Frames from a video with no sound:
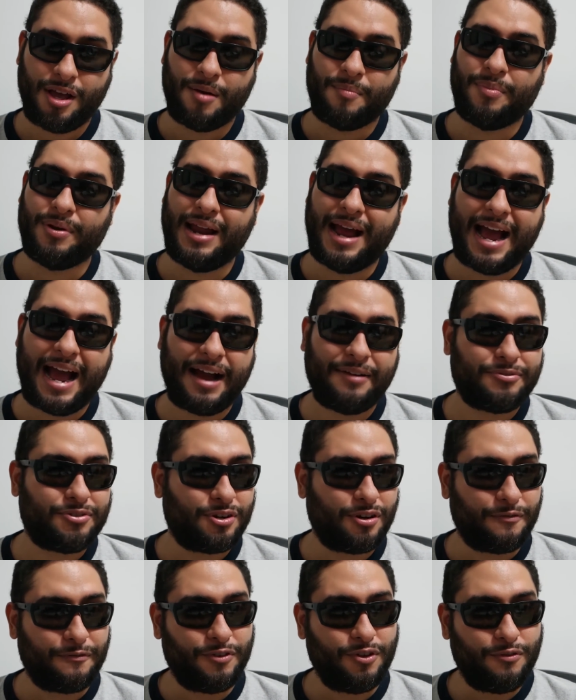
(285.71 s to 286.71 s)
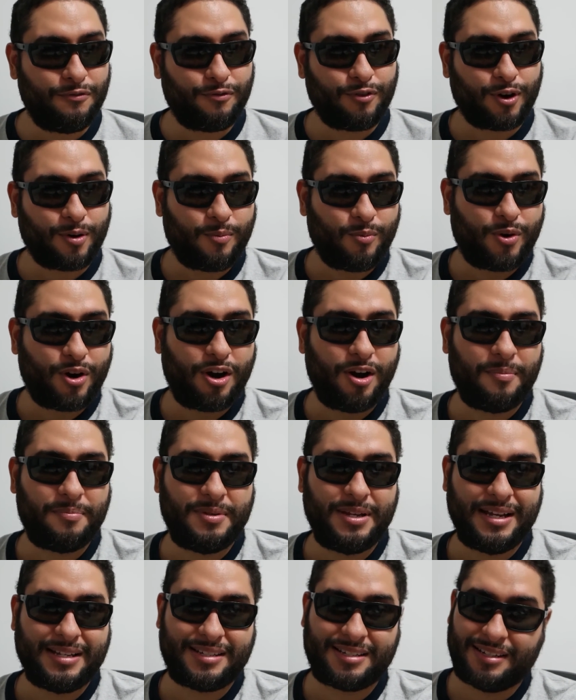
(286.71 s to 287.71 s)
but after a few firmware
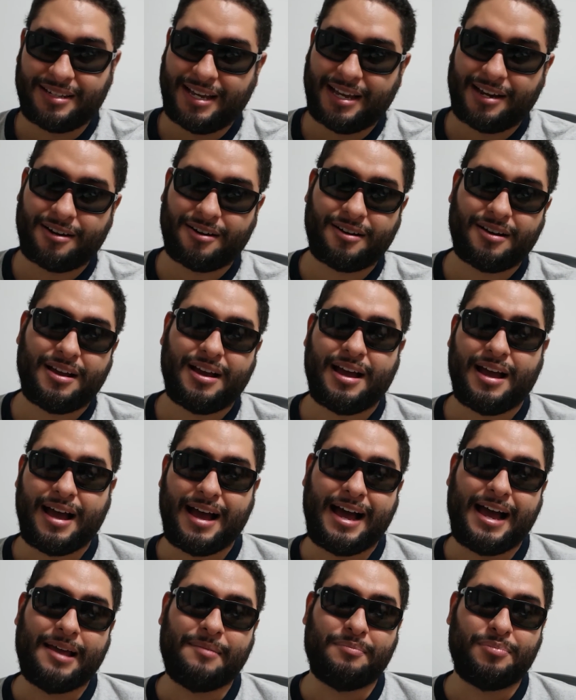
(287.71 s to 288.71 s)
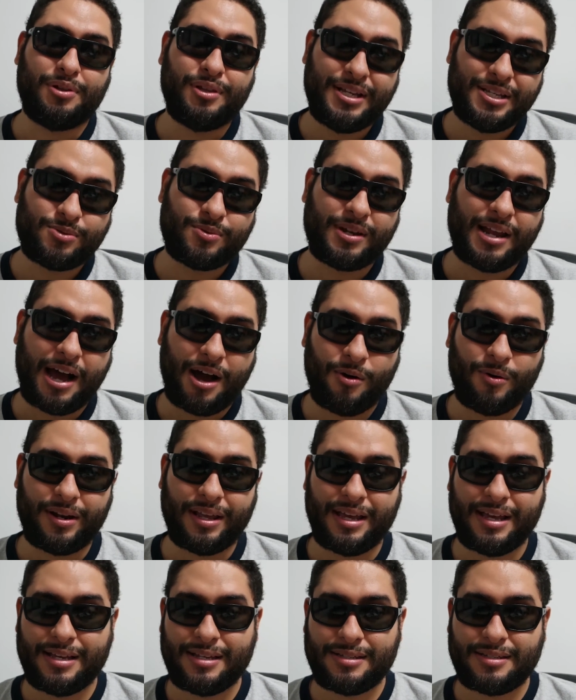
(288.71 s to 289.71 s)
updates later, I'm pleased with how it
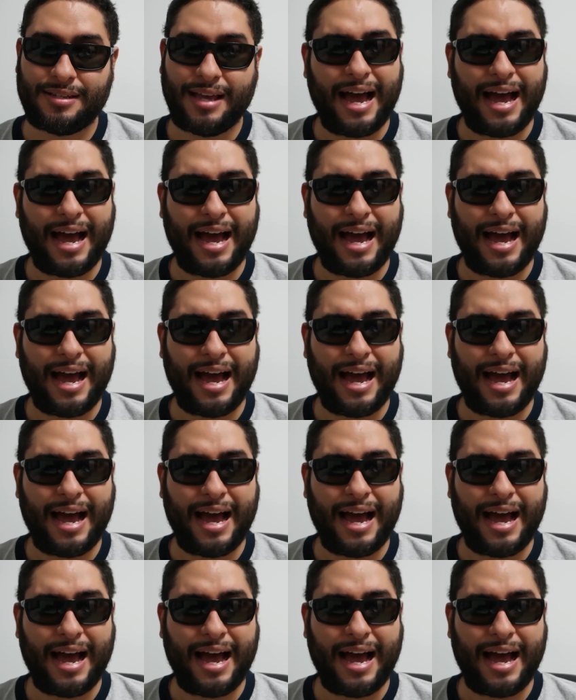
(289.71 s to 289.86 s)
is.